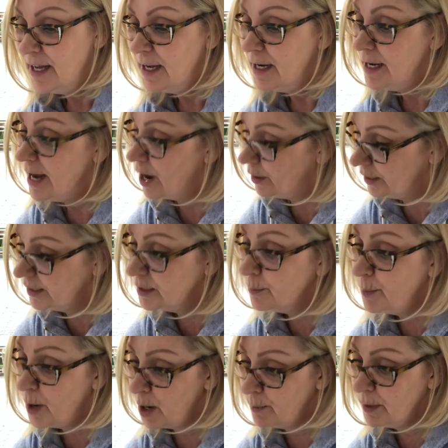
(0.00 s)
Now, his
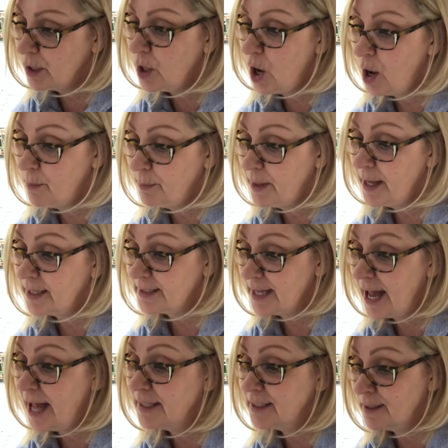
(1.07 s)
apartment complex
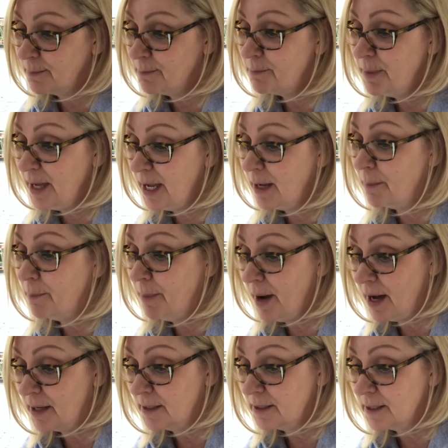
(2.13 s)
had some big
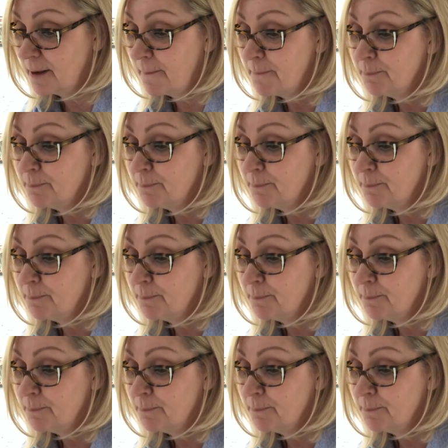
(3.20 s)
bugs.